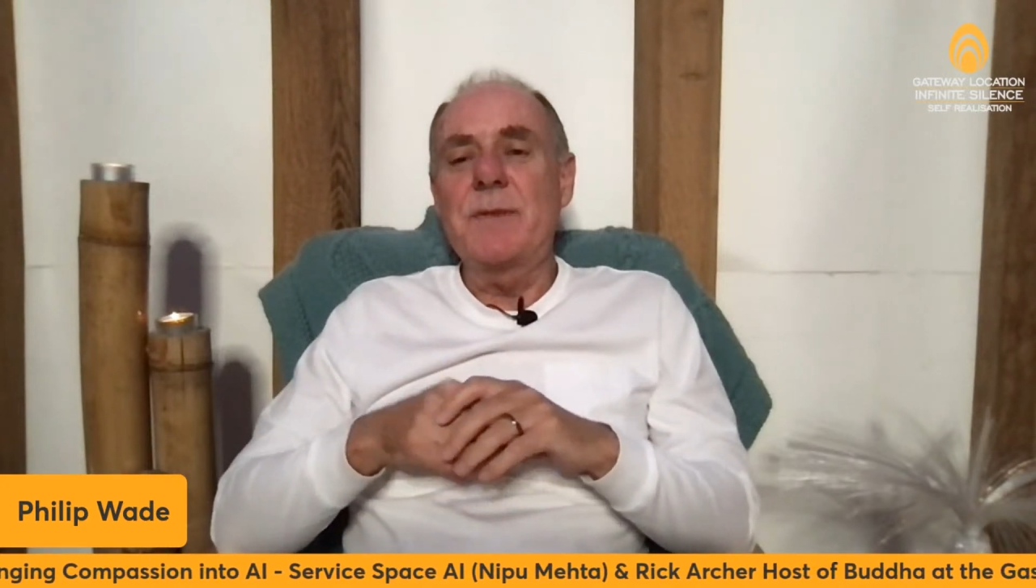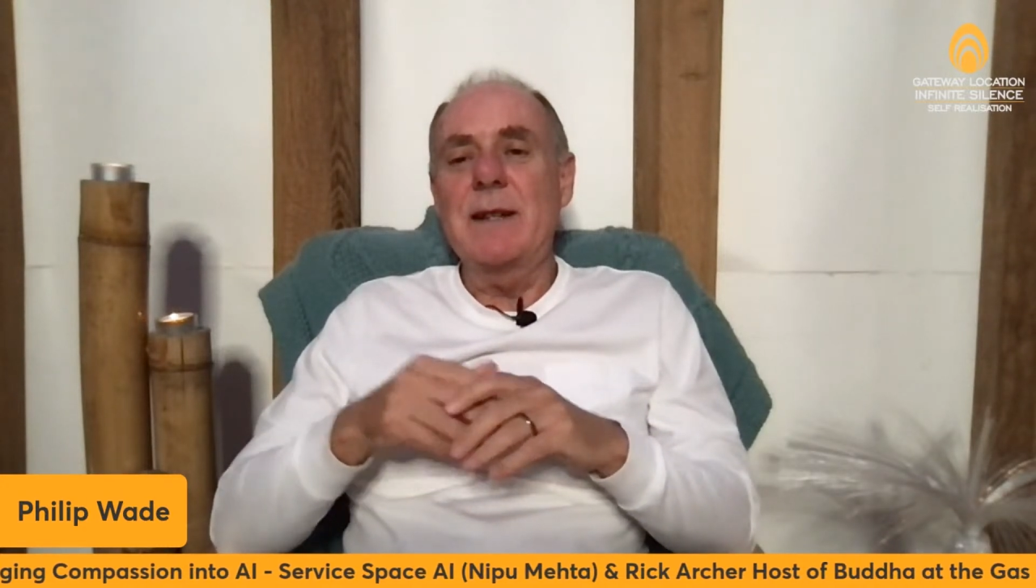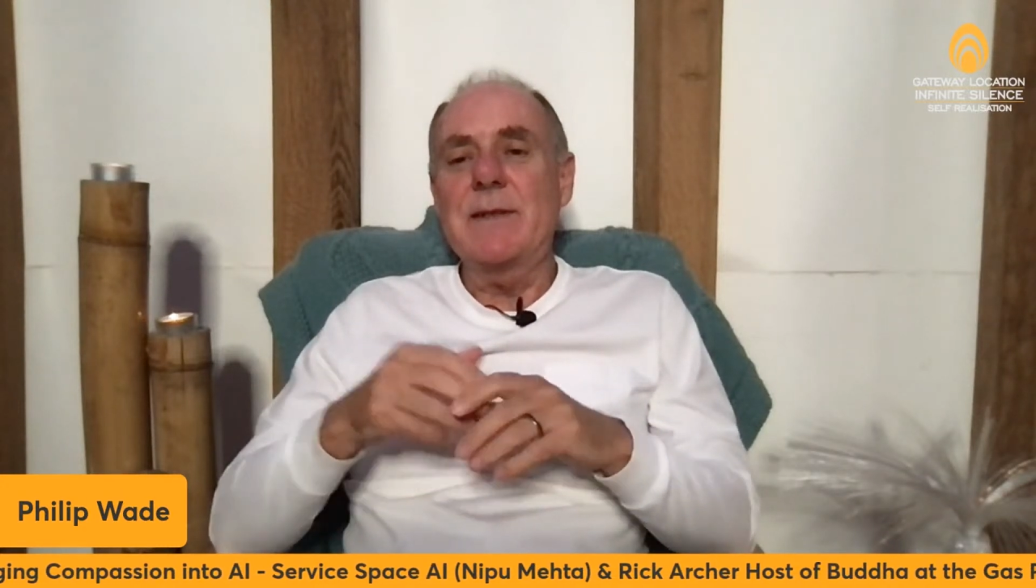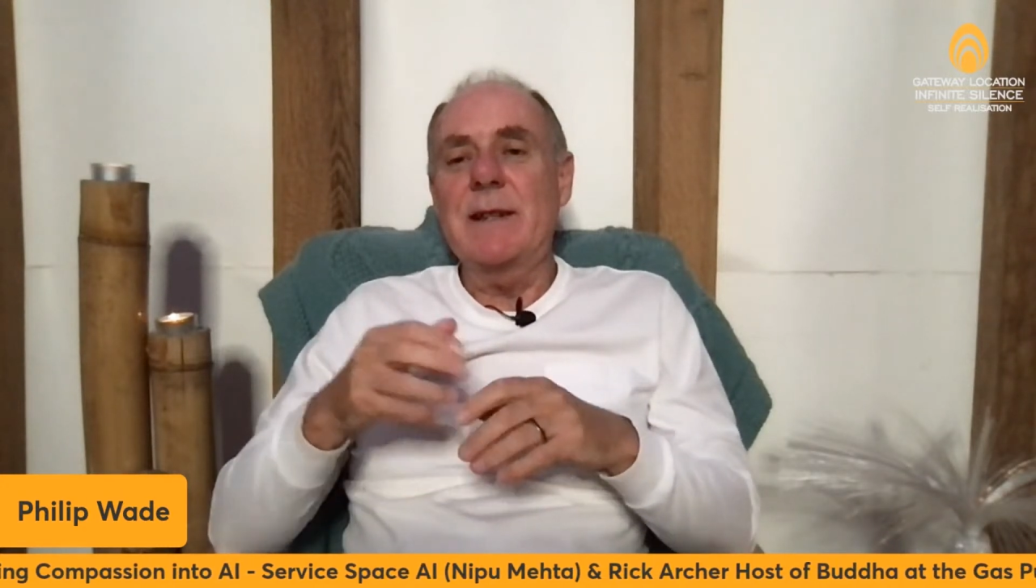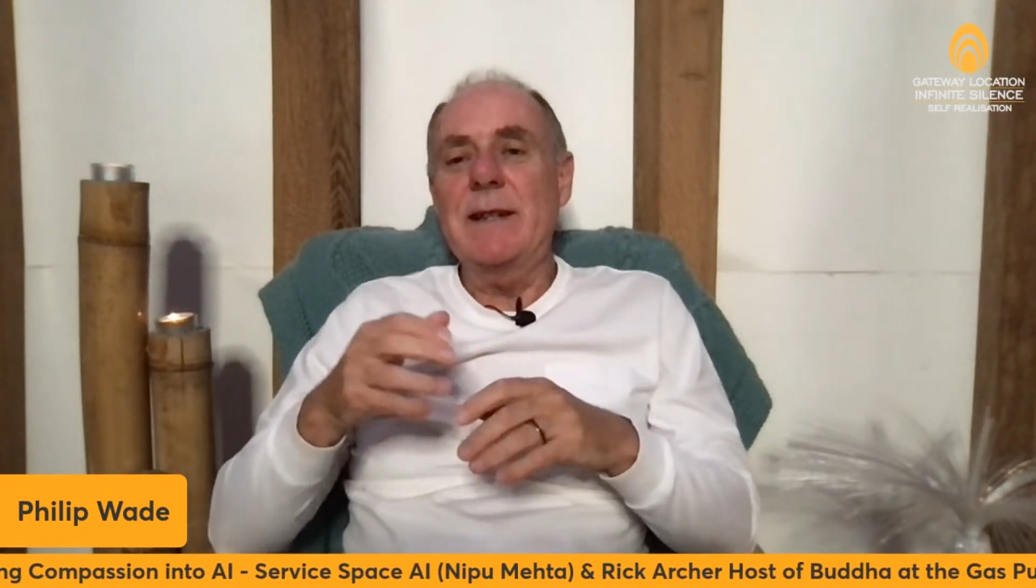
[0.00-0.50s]

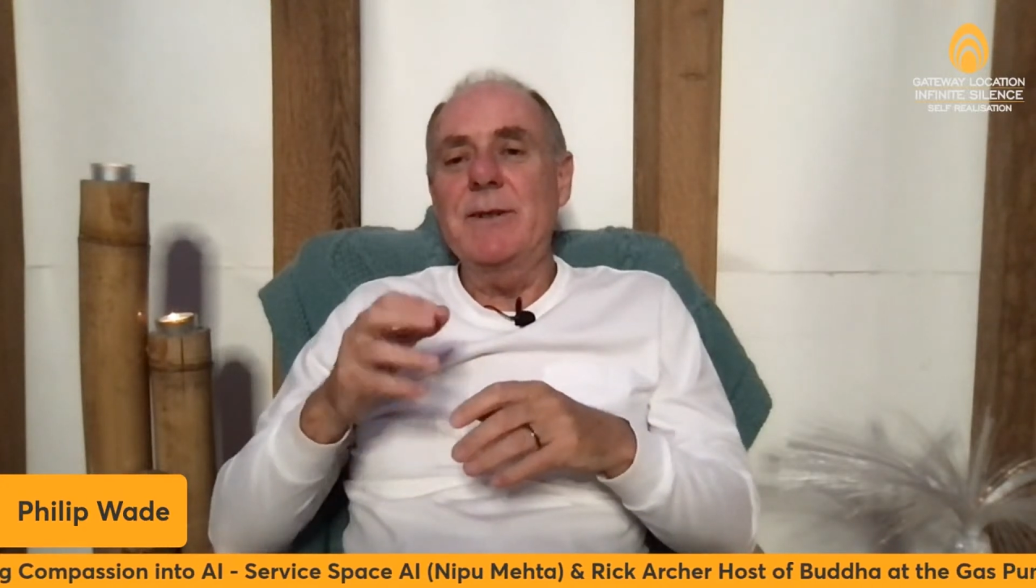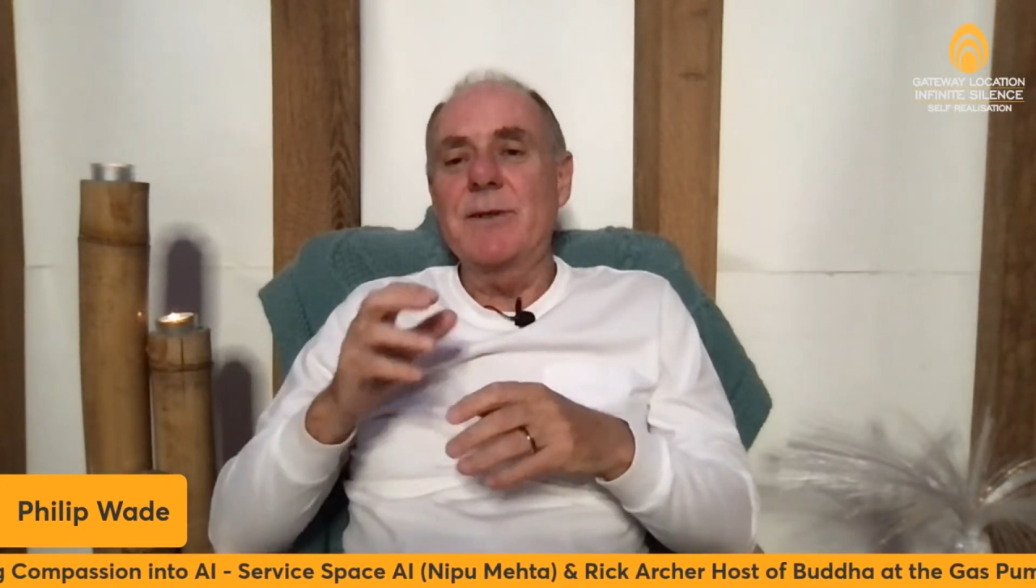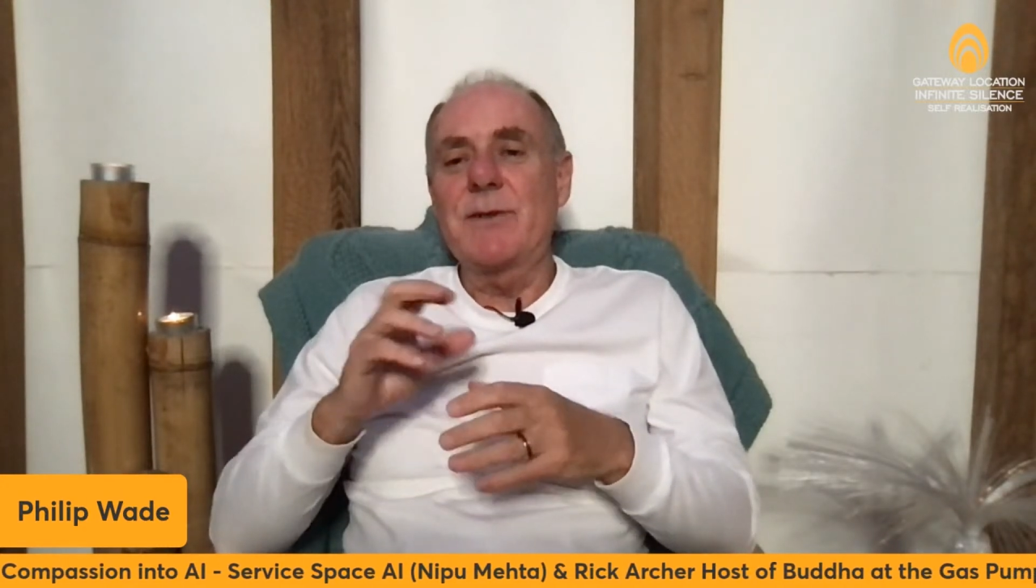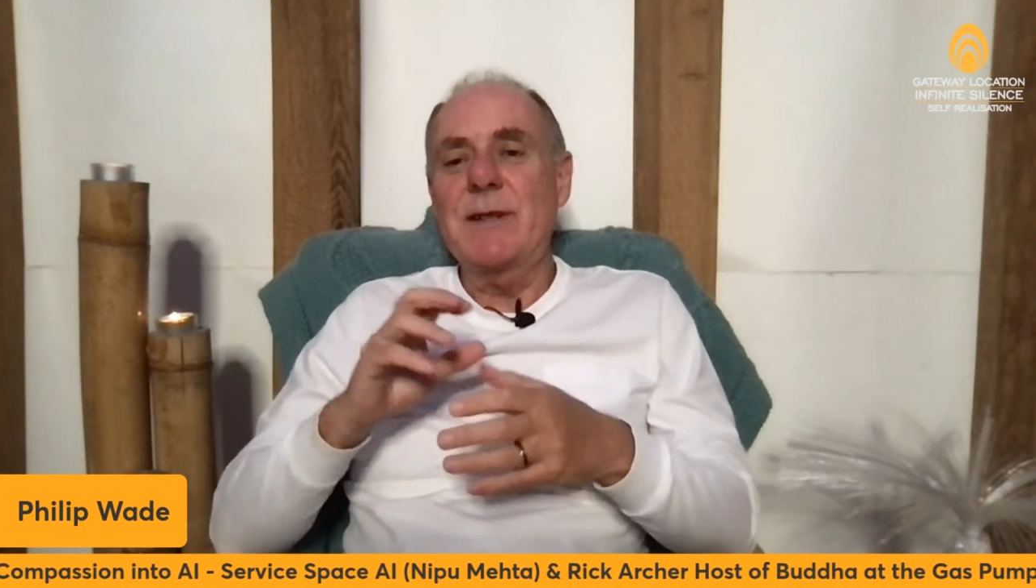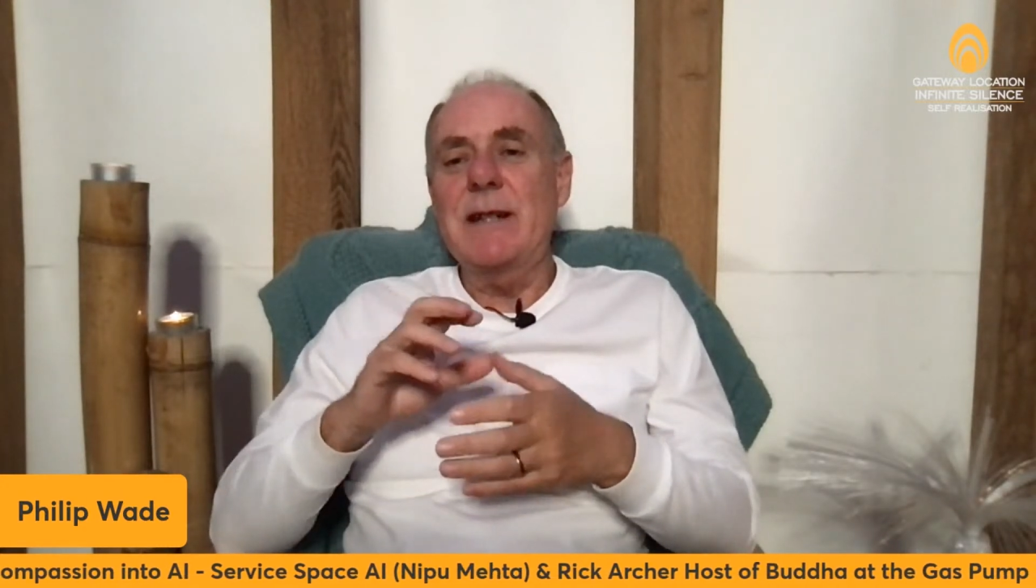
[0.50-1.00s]
is that
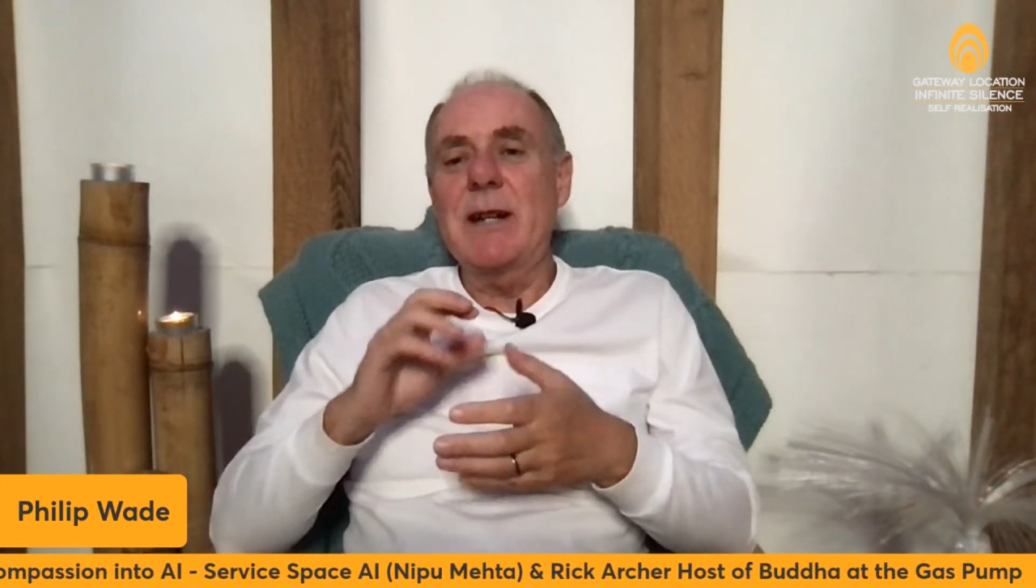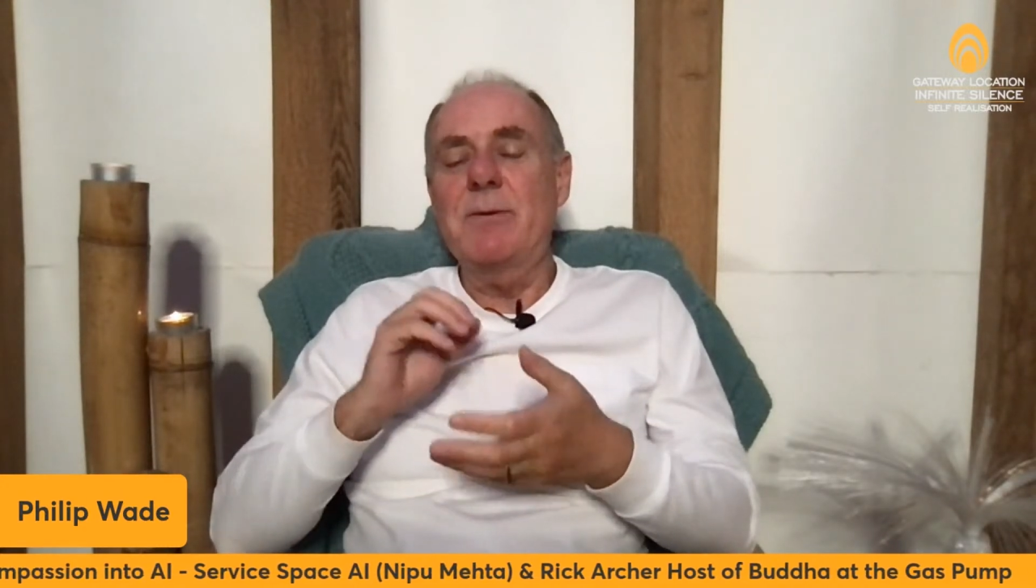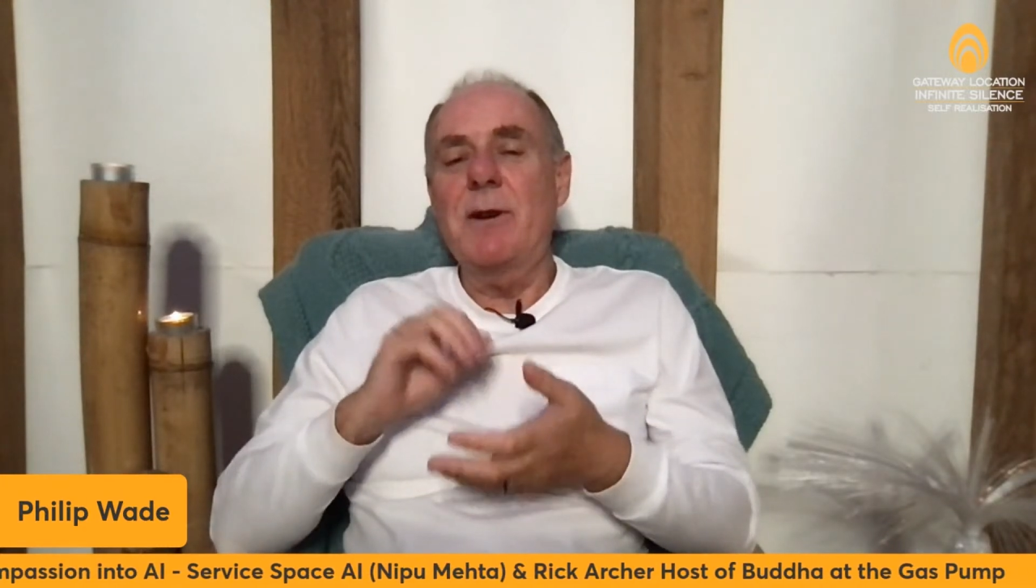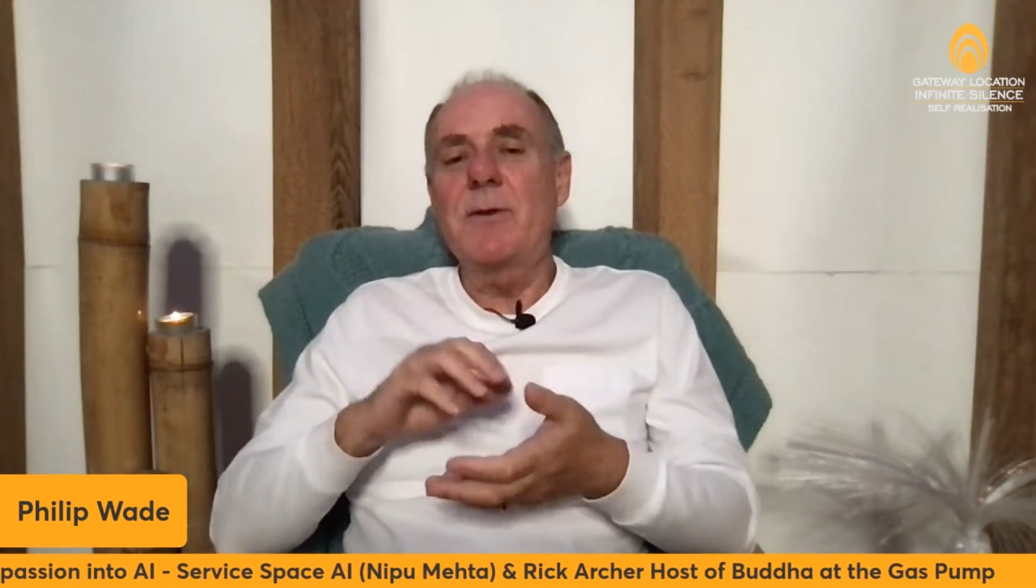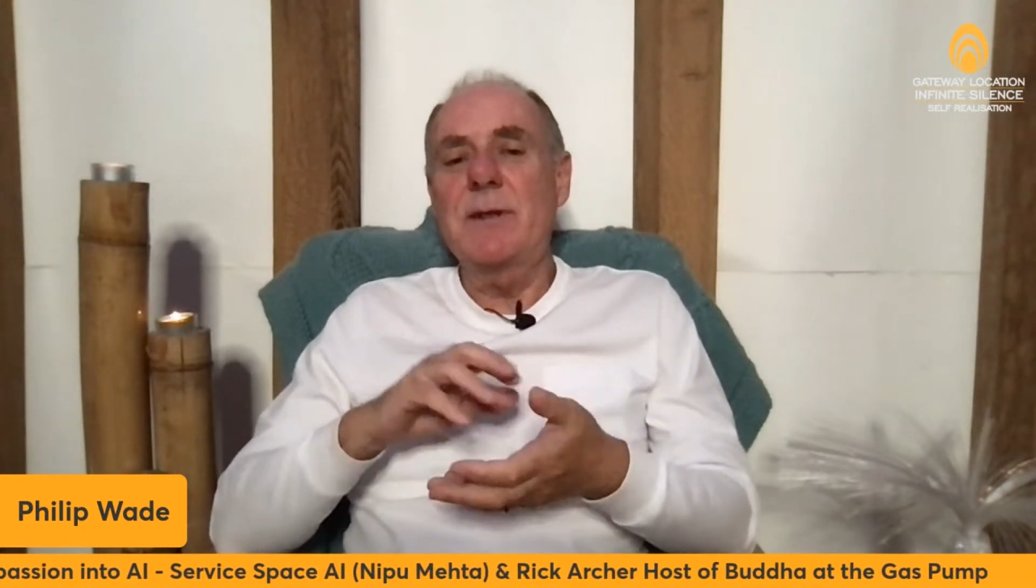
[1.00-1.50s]
you'll see it
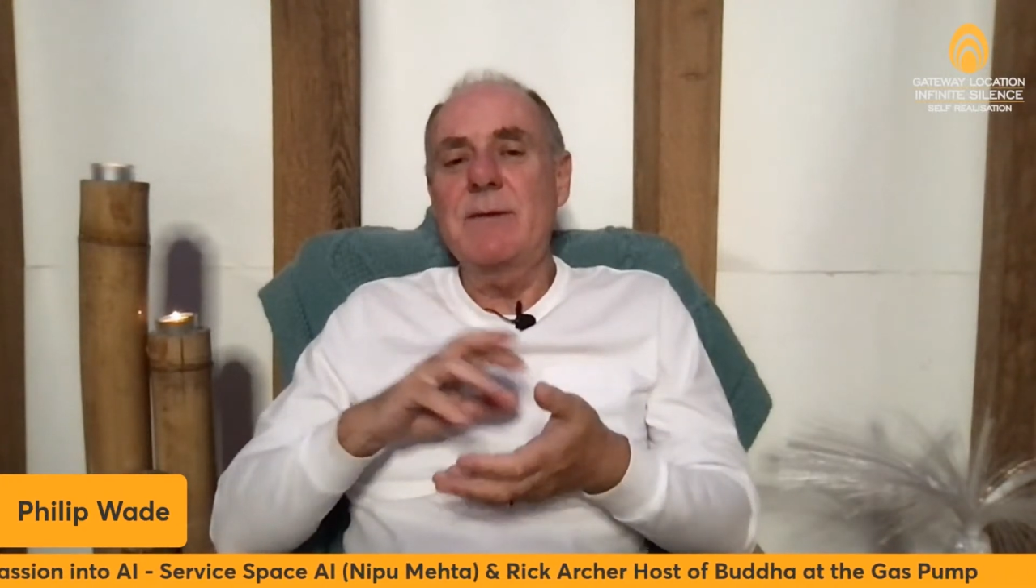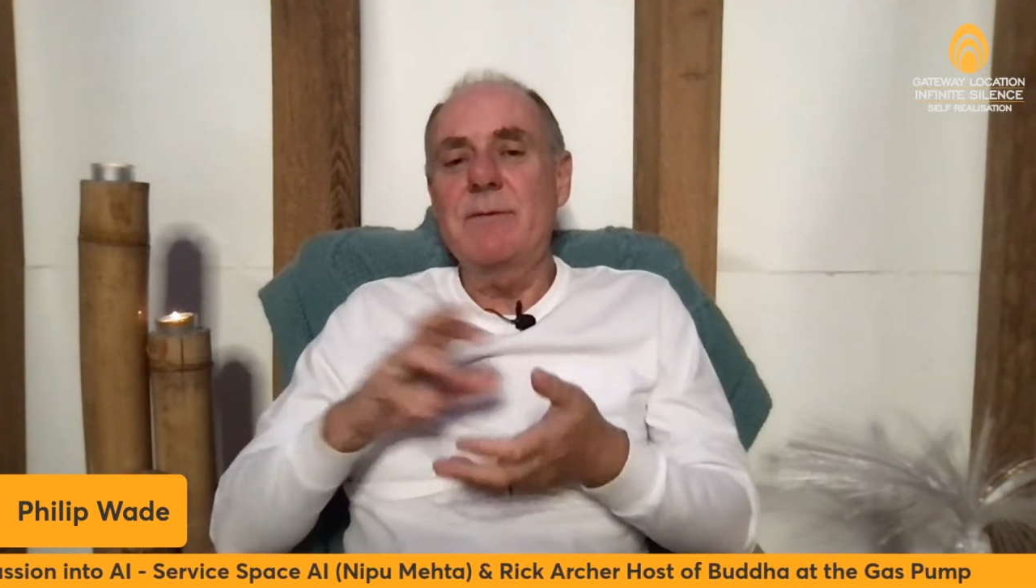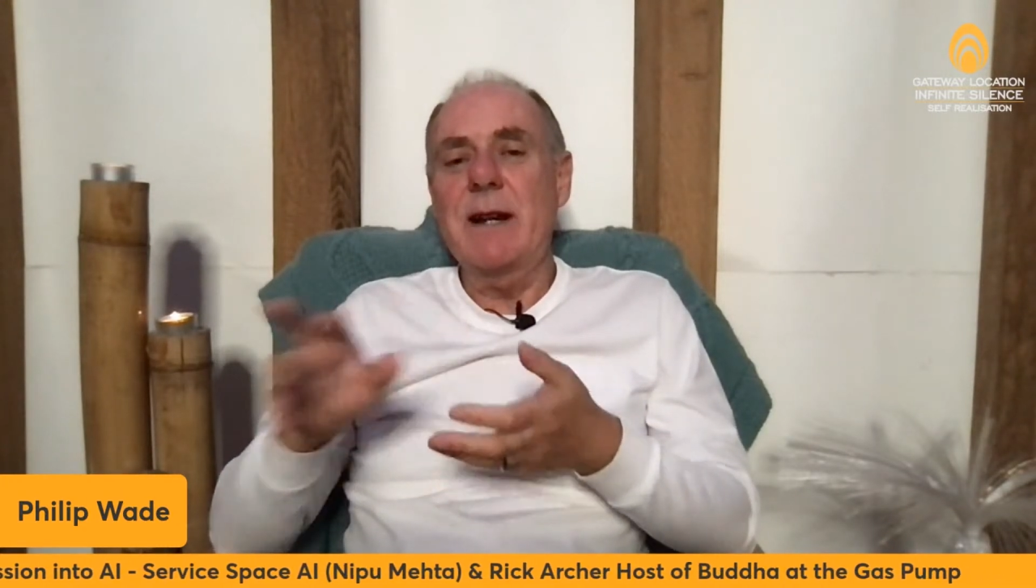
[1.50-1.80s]
quoting